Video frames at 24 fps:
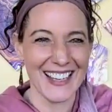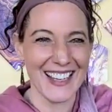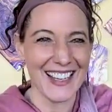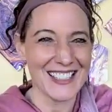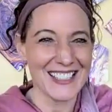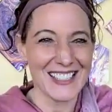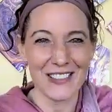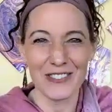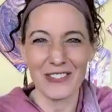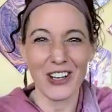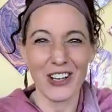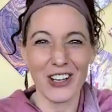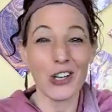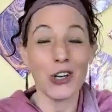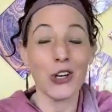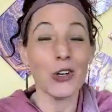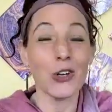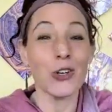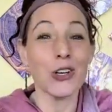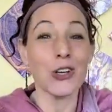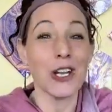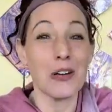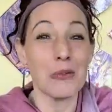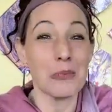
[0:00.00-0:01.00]
As if I
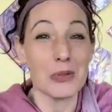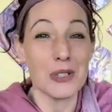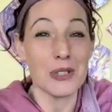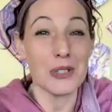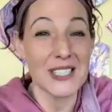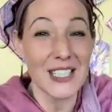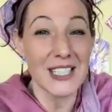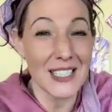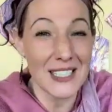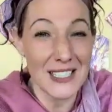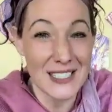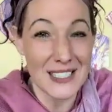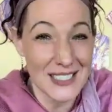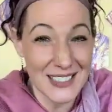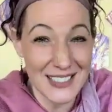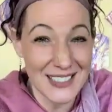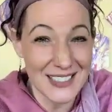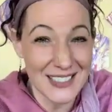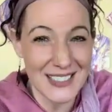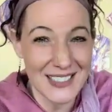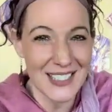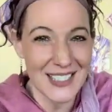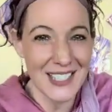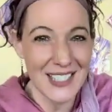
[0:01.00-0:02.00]
couldn't have
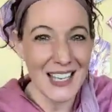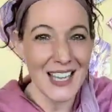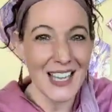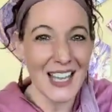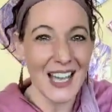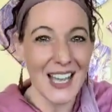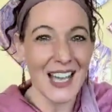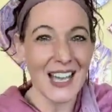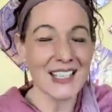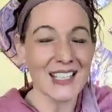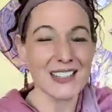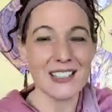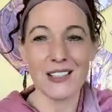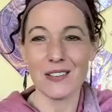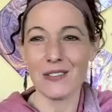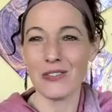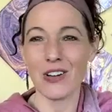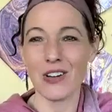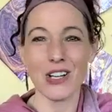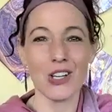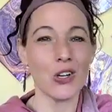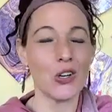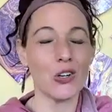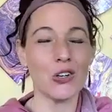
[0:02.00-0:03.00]
predicted, as if
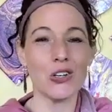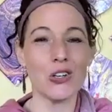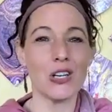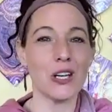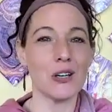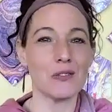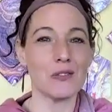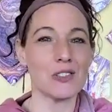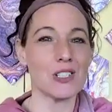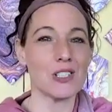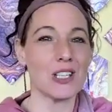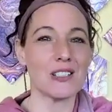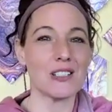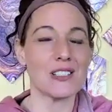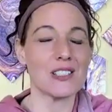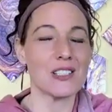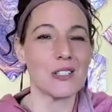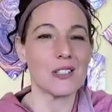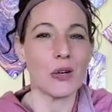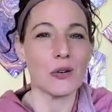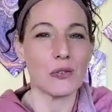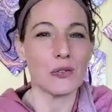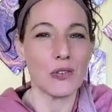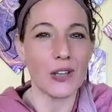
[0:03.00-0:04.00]
I couldn't have done
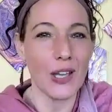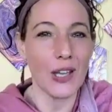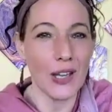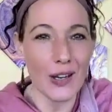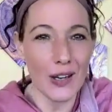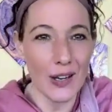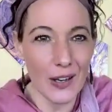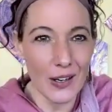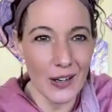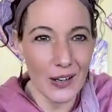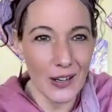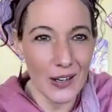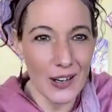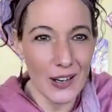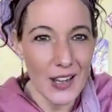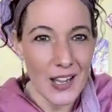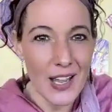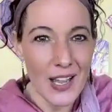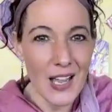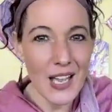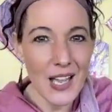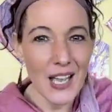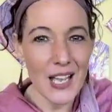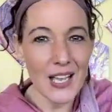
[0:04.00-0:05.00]
self-care,
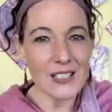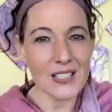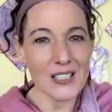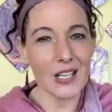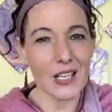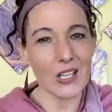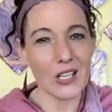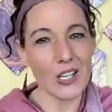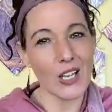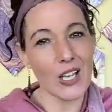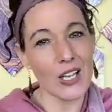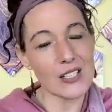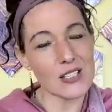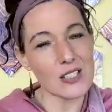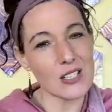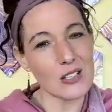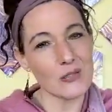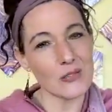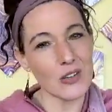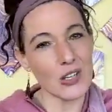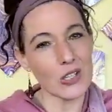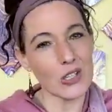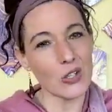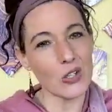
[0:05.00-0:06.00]
as
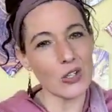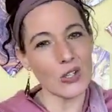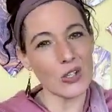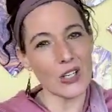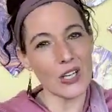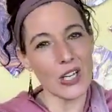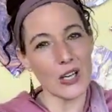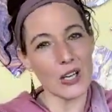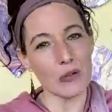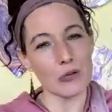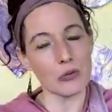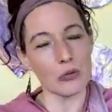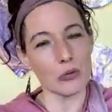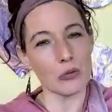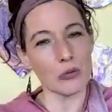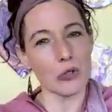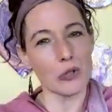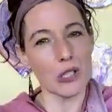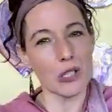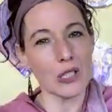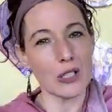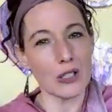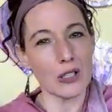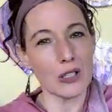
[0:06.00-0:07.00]
if I couldn't have
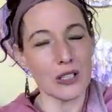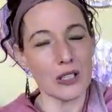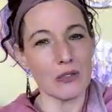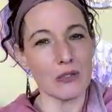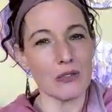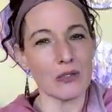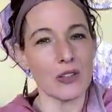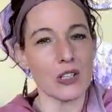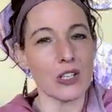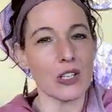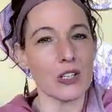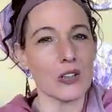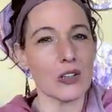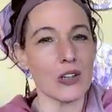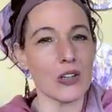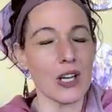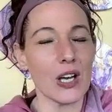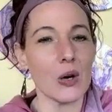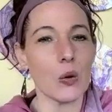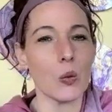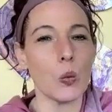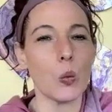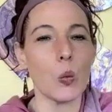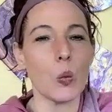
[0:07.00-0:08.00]
really figured
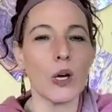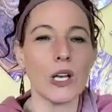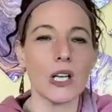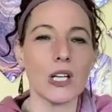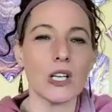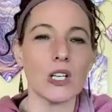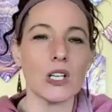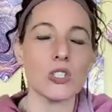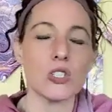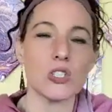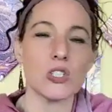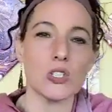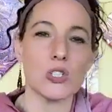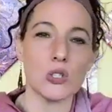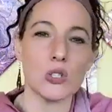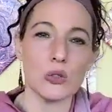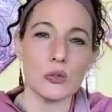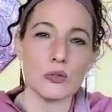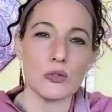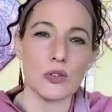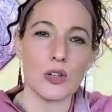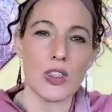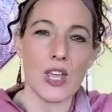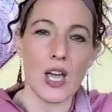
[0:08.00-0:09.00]
out what I could do
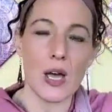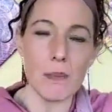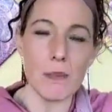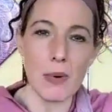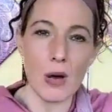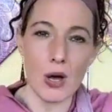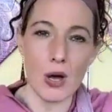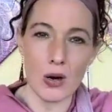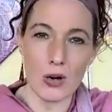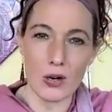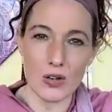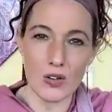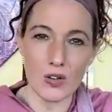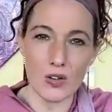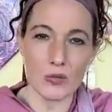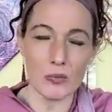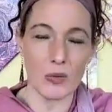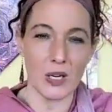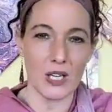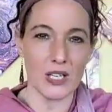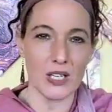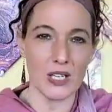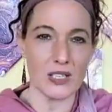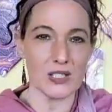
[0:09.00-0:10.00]
for that part of
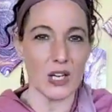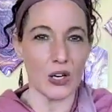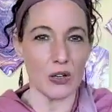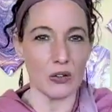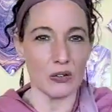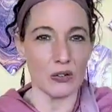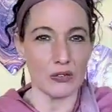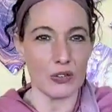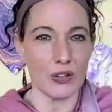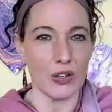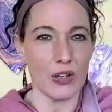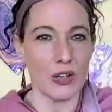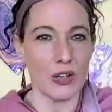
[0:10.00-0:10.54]
myself.